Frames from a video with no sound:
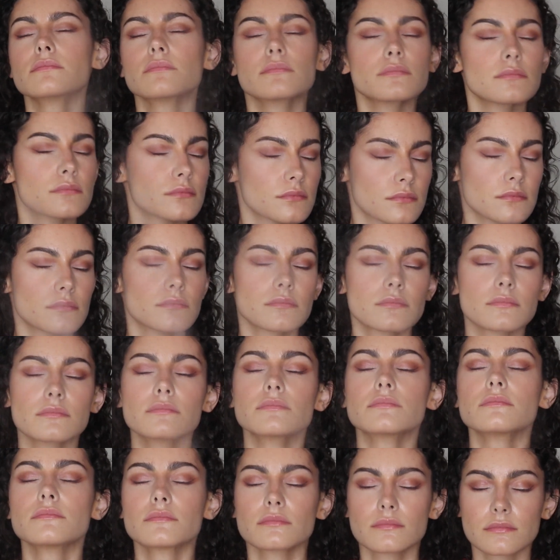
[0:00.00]
3-in-1
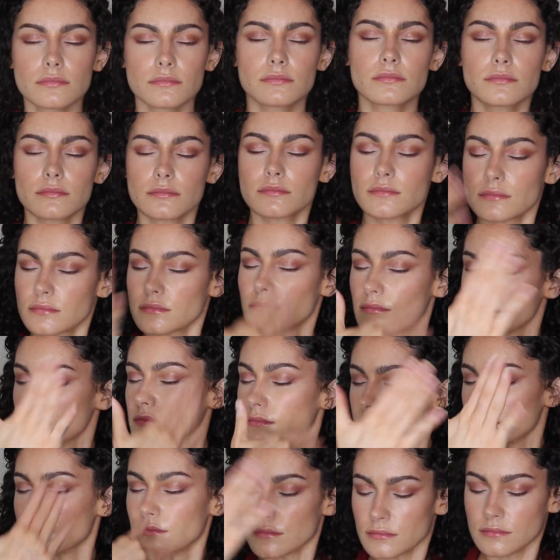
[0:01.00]
Primer from Too
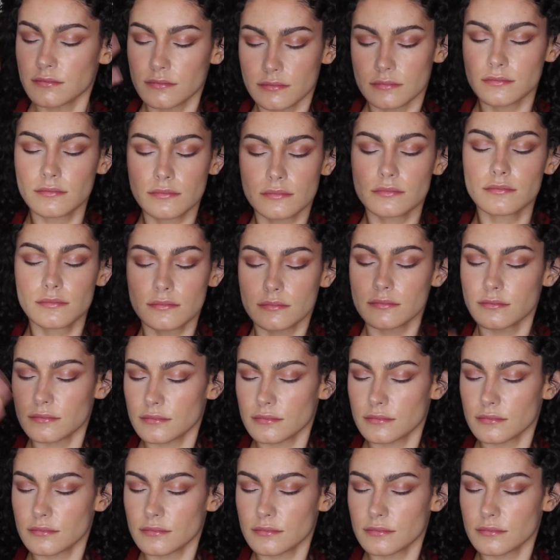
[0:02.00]
Faced before I